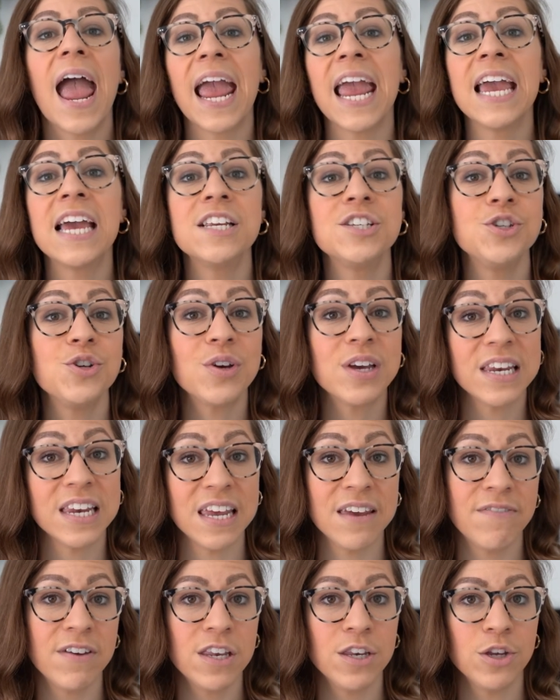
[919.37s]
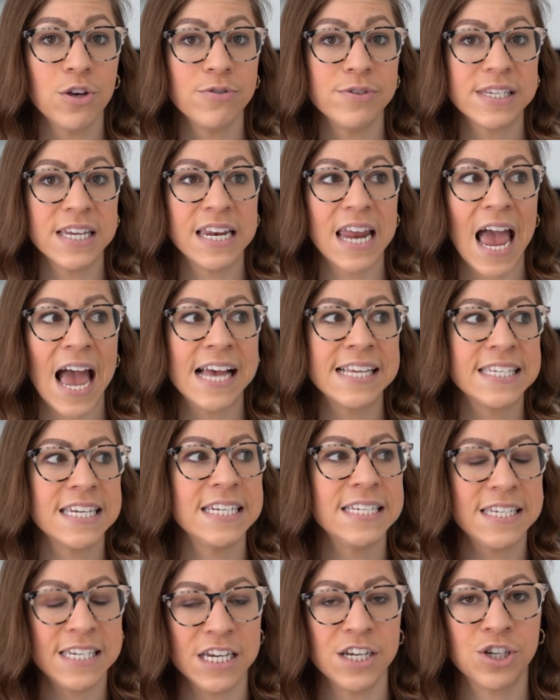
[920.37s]
And you can even use it as
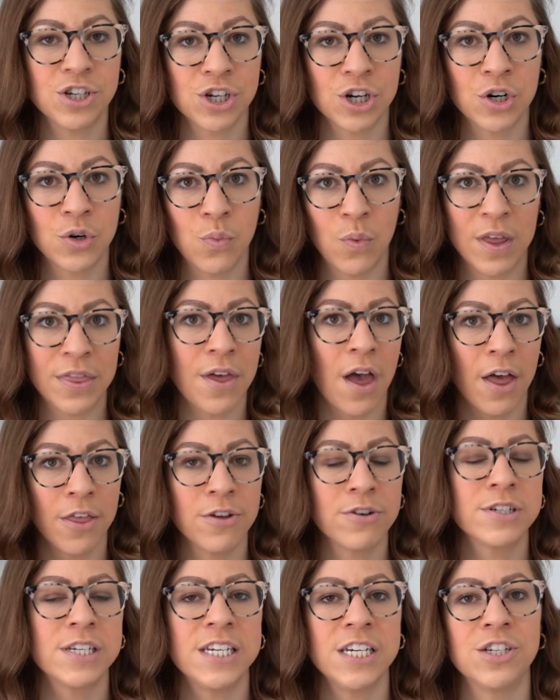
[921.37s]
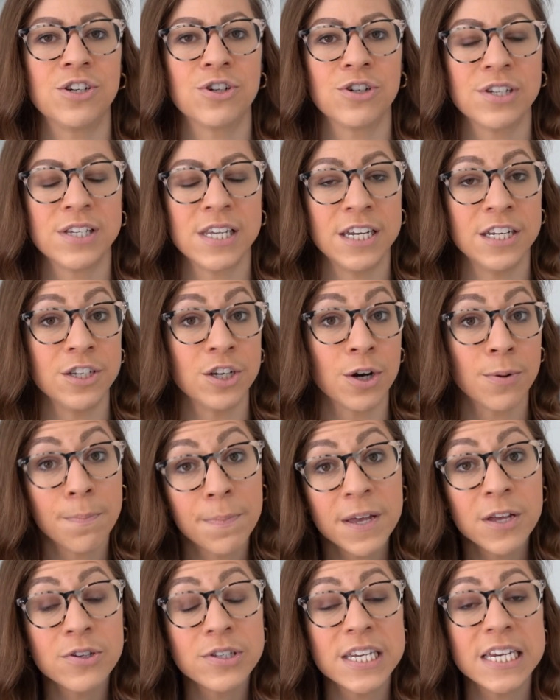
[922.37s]
a teacher with other teachers in your
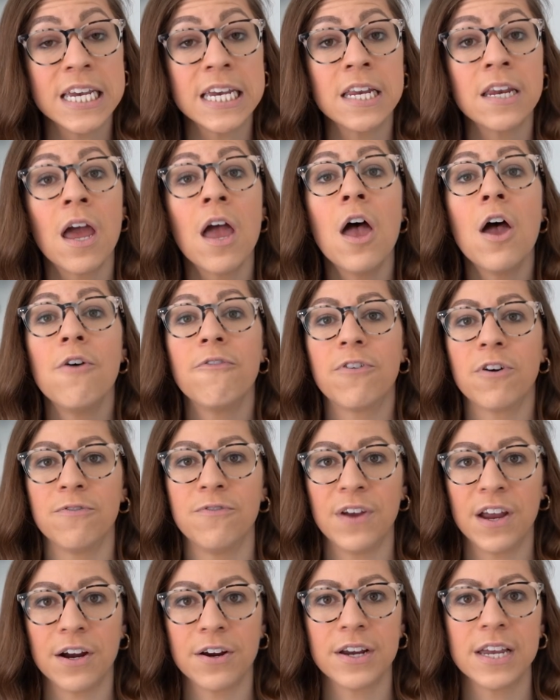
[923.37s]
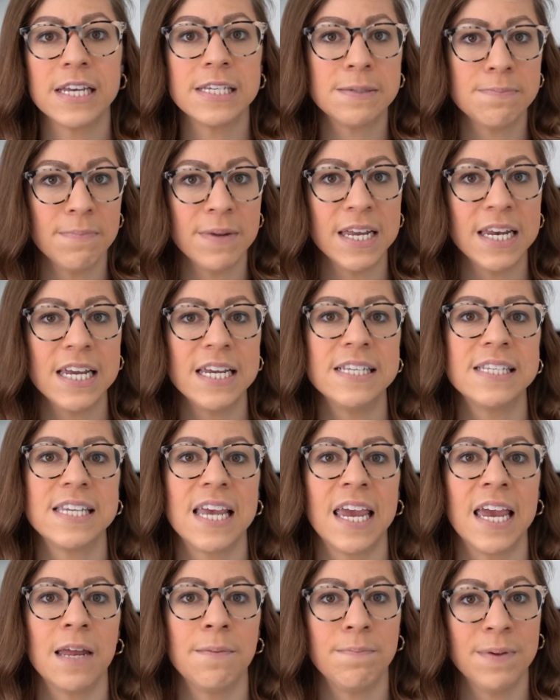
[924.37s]
building for various meetings
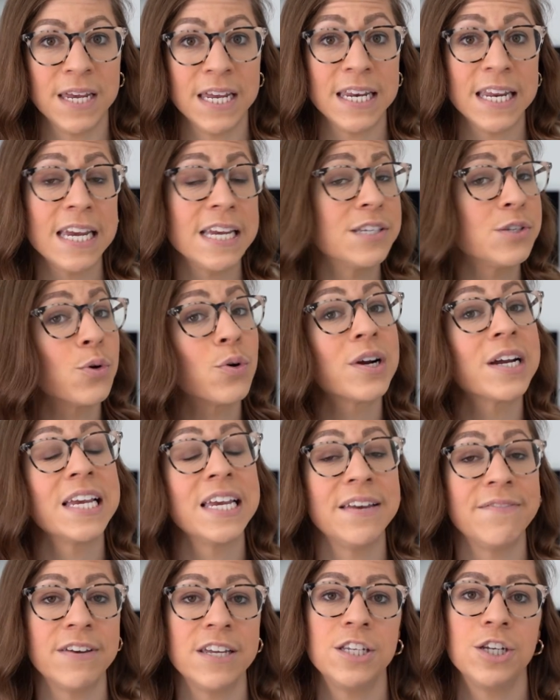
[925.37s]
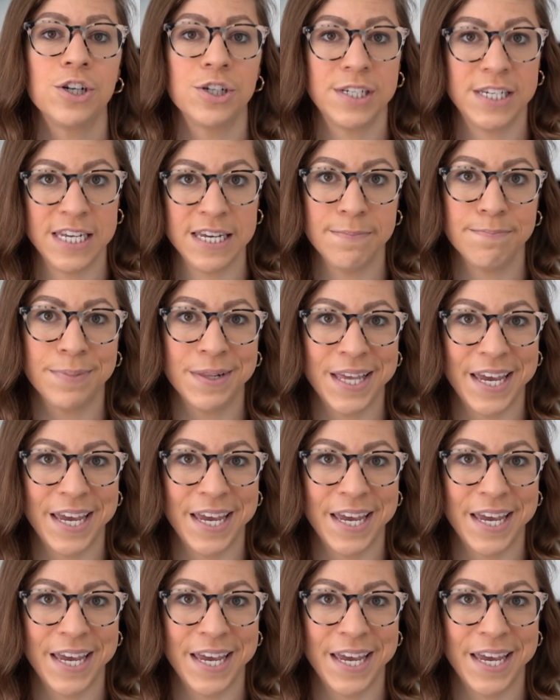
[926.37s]
and PDs or even your team